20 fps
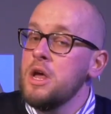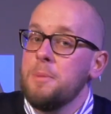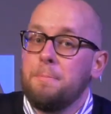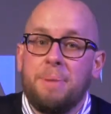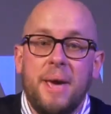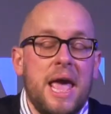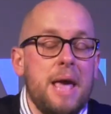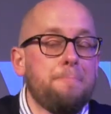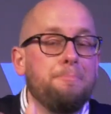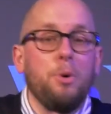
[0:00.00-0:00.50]

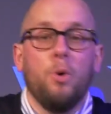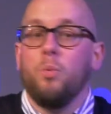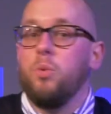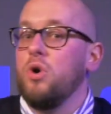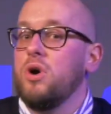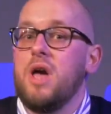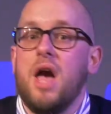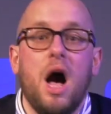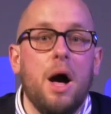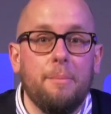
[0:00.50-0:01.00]
People
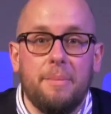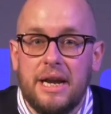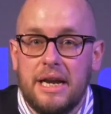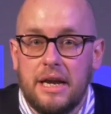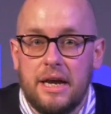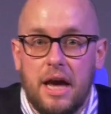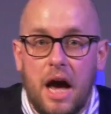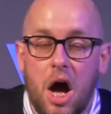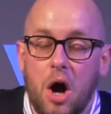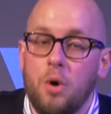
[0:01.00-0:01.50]
will come
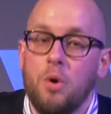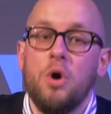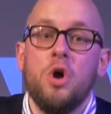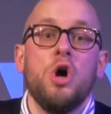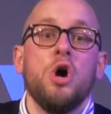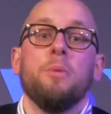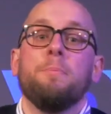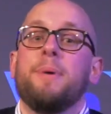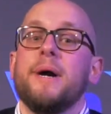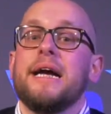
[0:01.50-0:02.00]
and go,
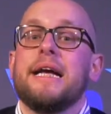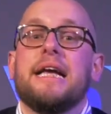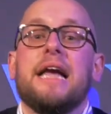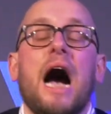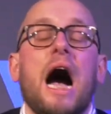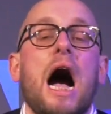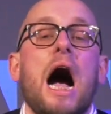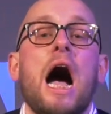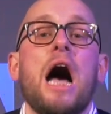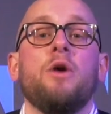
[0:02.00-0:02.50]
but
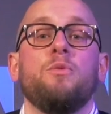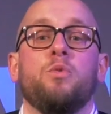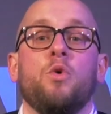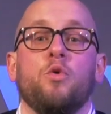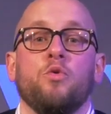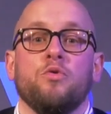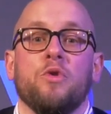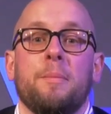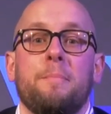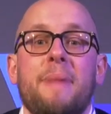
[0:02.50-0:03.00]
God
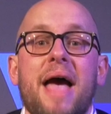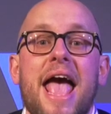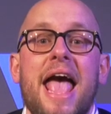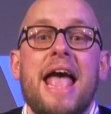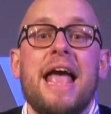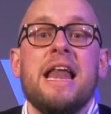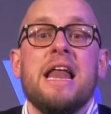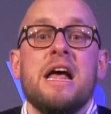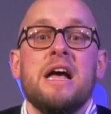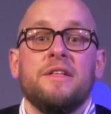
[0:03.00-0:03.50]
will
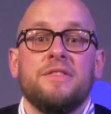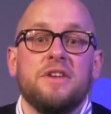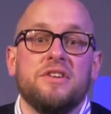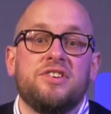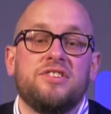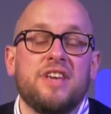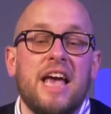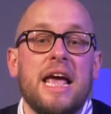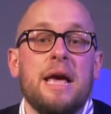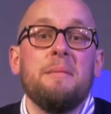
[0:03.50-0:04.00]
remain the
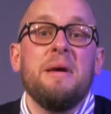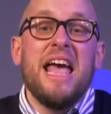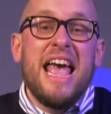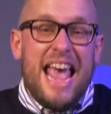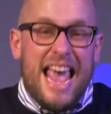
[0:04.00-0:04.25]
same.